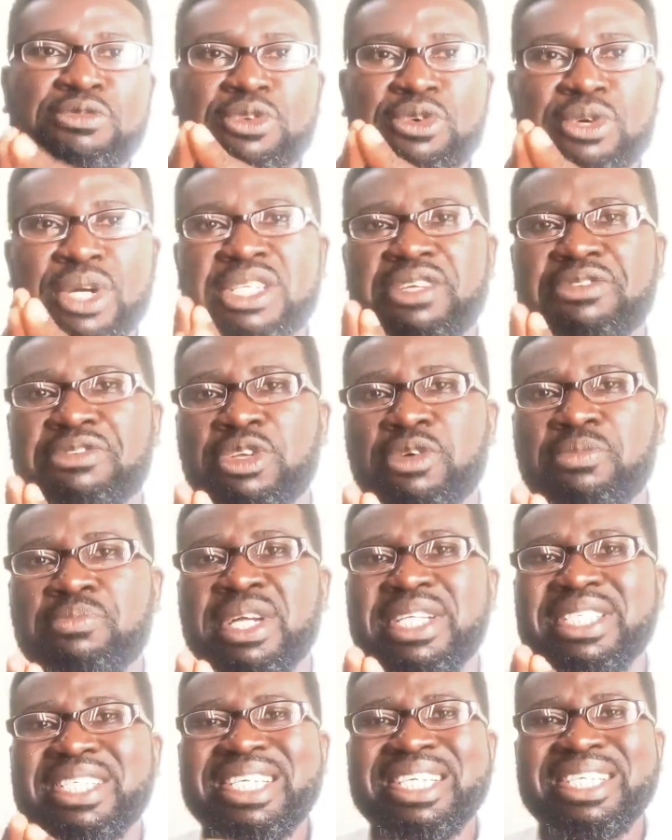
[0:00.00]
rural
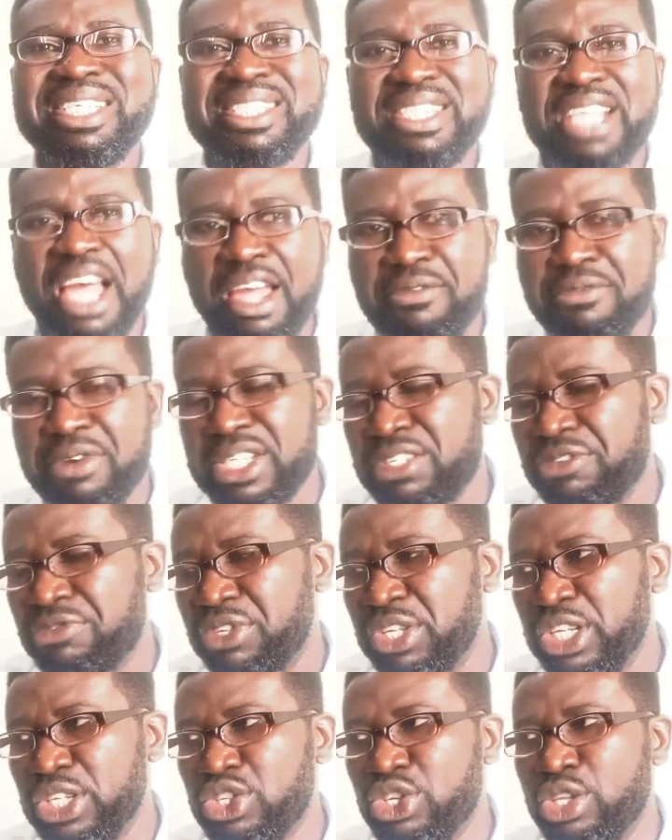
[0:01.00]
development is
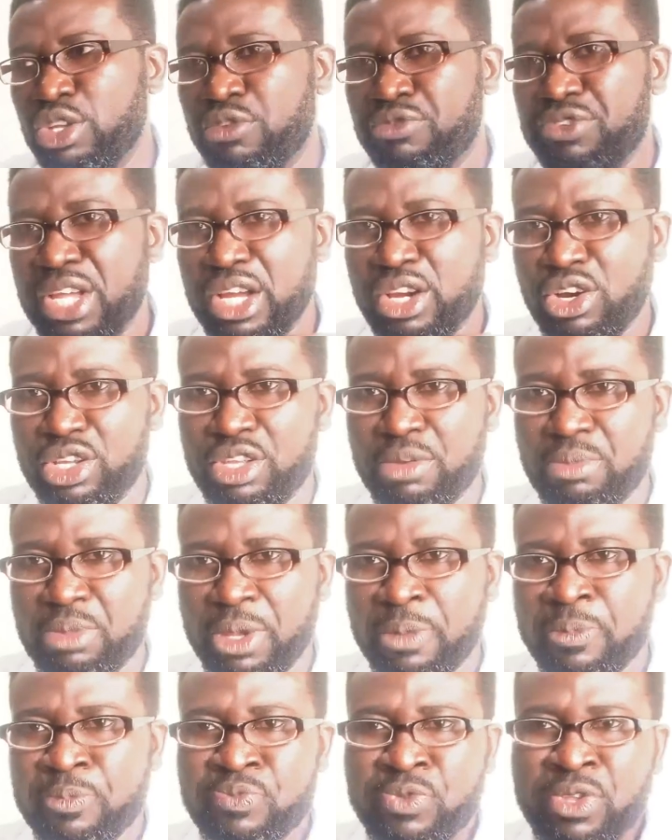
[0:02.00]
diversification of the
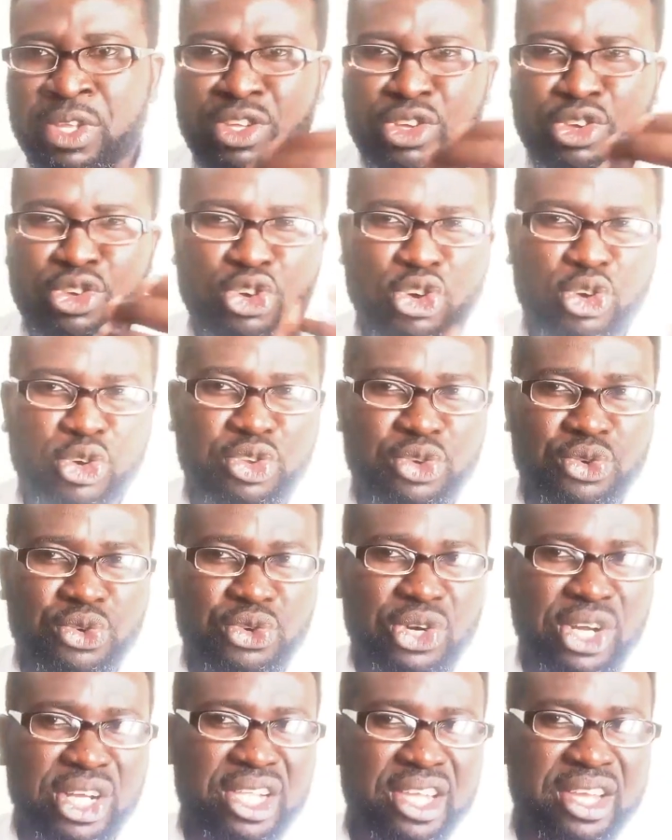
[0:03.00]
economy. You know, the
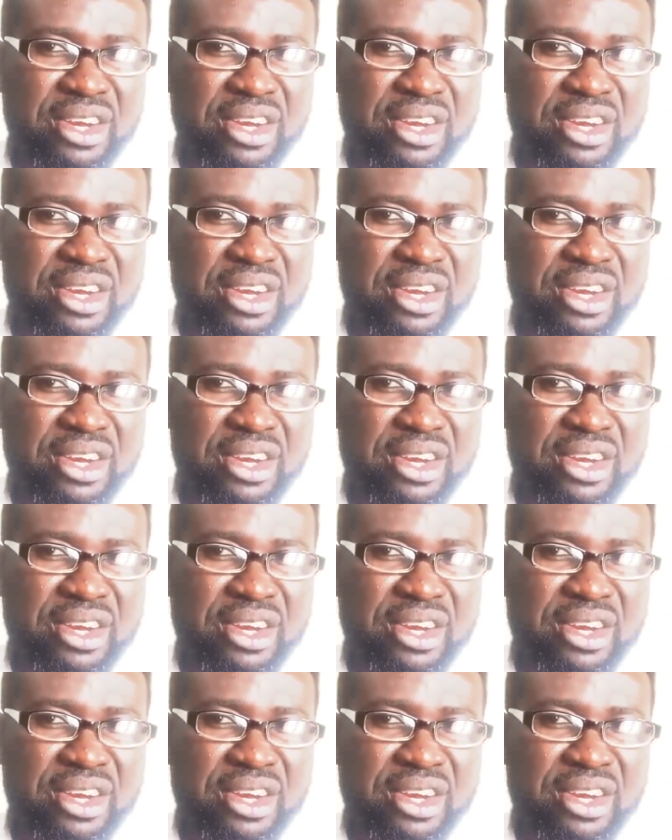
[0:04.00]
rural